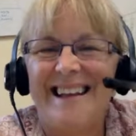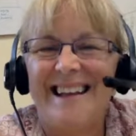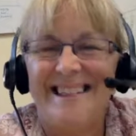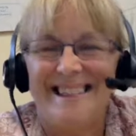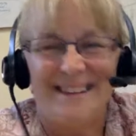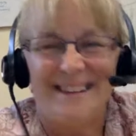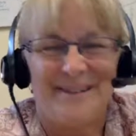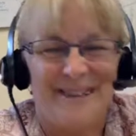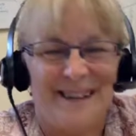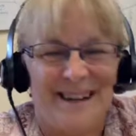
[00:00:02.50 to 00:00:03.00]

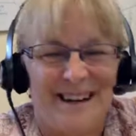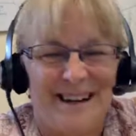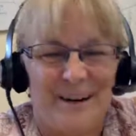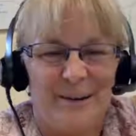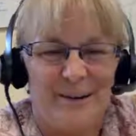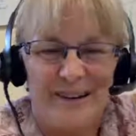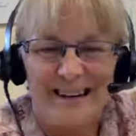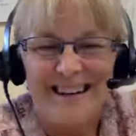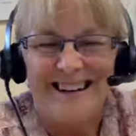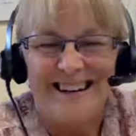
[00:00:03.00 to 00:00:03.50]
There we
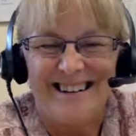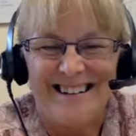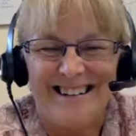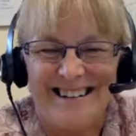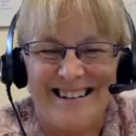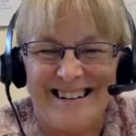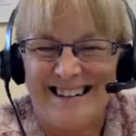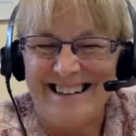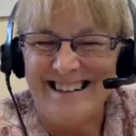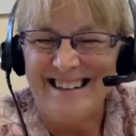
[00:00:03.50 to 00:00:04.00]
are. We
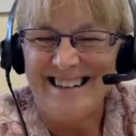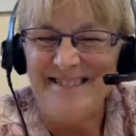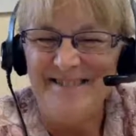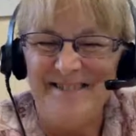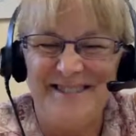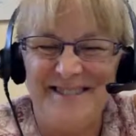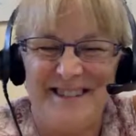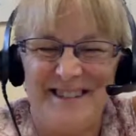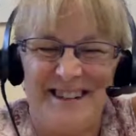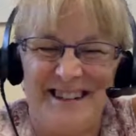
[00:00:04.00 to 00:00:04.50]
are
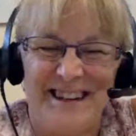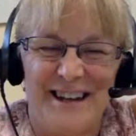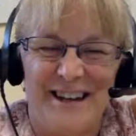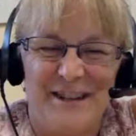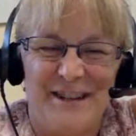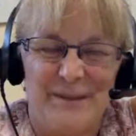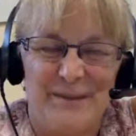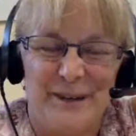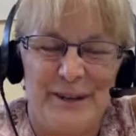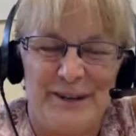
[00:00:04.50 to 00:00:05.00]
live
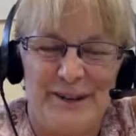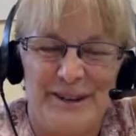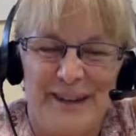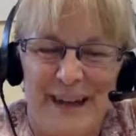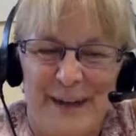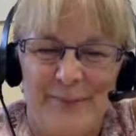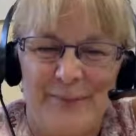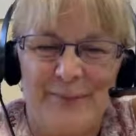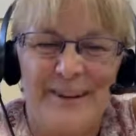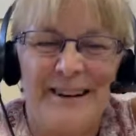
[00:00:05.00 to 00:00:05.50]
talking to Peter
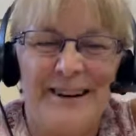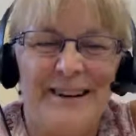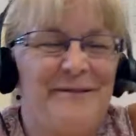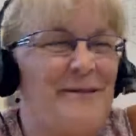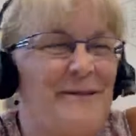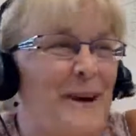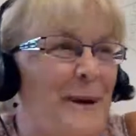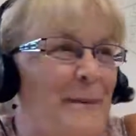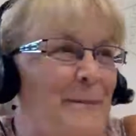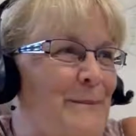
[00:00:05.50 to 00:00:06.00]
Cameron
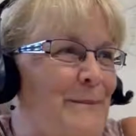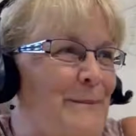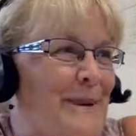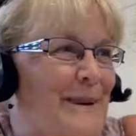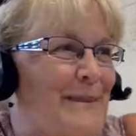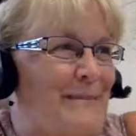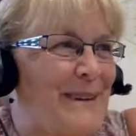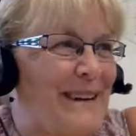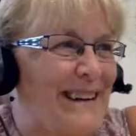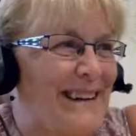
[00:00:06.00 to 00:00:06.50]

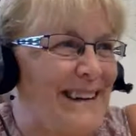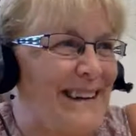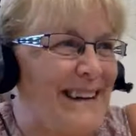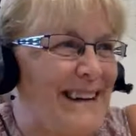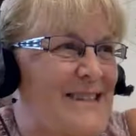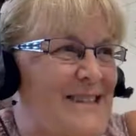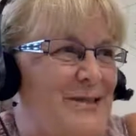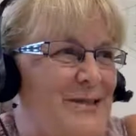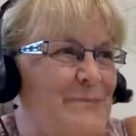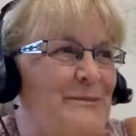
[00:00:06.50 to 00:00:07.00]
from my
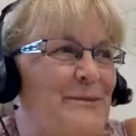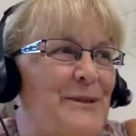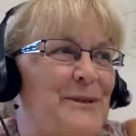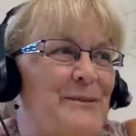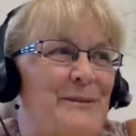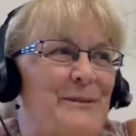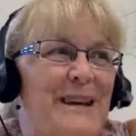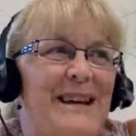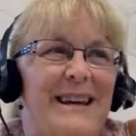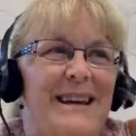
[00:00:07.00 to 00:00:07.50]
classroom
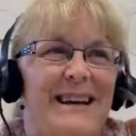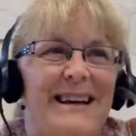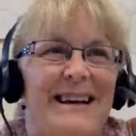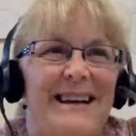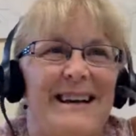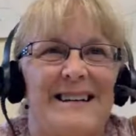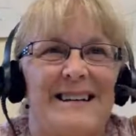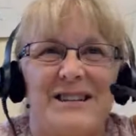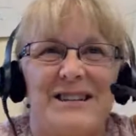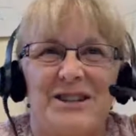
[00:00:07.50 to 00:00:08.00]
with
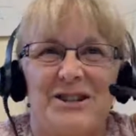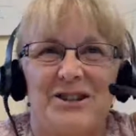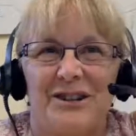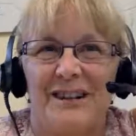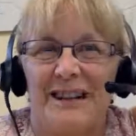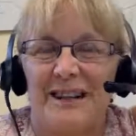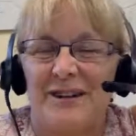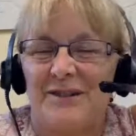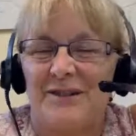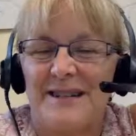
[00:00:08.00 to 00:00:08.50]
media and
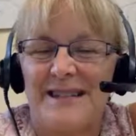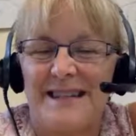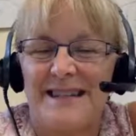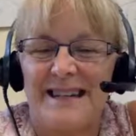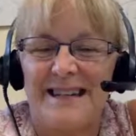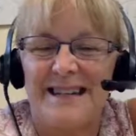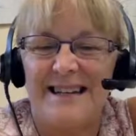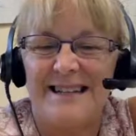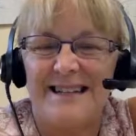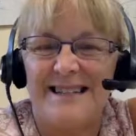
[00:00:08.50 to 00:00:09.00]
digital
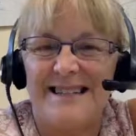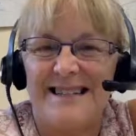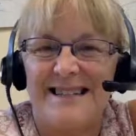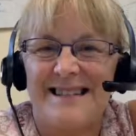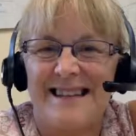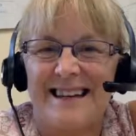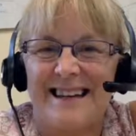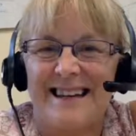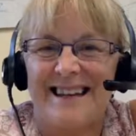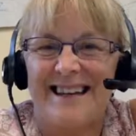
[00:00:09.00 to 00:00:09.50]

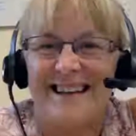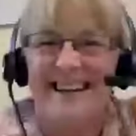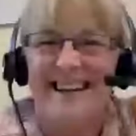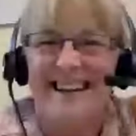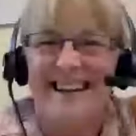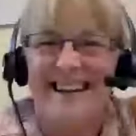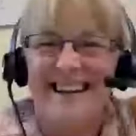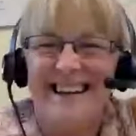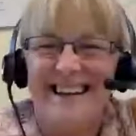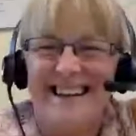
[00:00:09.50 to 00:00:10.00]
literacies
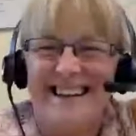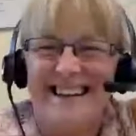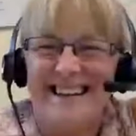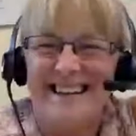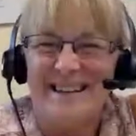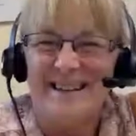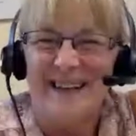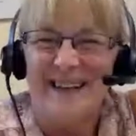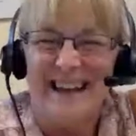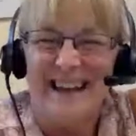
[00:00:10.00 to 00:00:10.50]

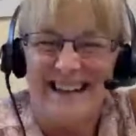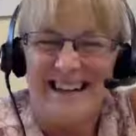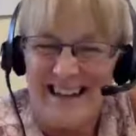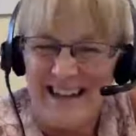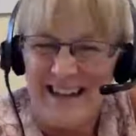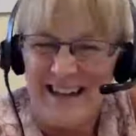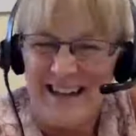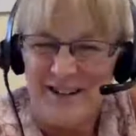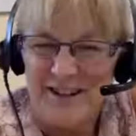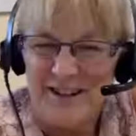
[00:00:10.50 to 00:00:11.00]
at
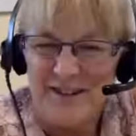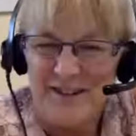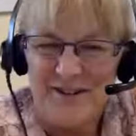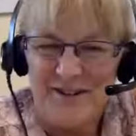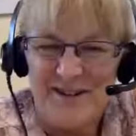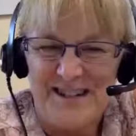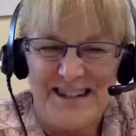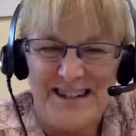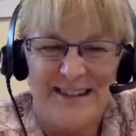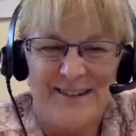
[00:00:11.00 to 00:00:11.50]
Lakehead
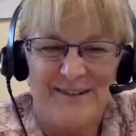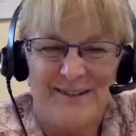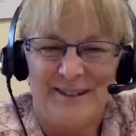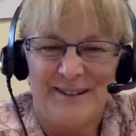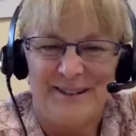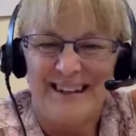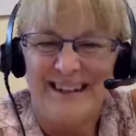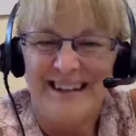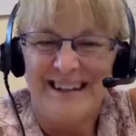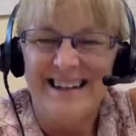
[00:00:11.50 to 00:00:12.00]
University in
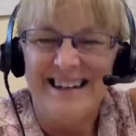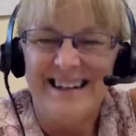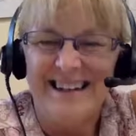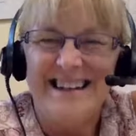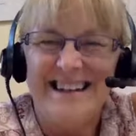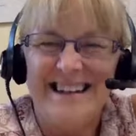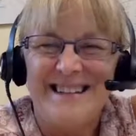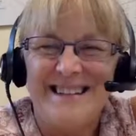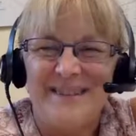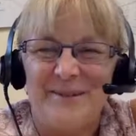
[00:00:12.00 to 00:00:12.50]
Aurelia.
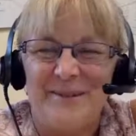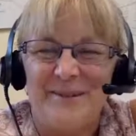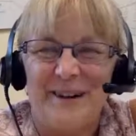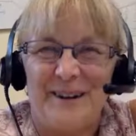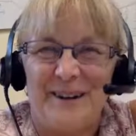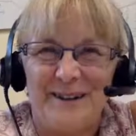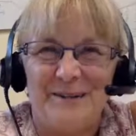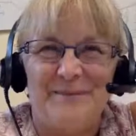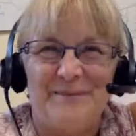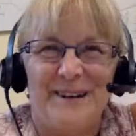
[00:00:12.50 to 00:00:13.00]
So
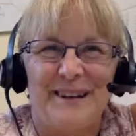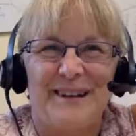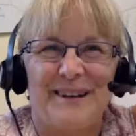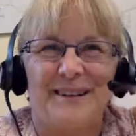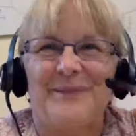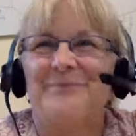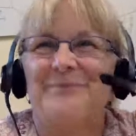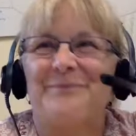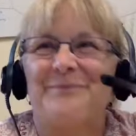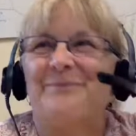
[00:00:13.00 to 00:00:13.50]
welcome, Peter.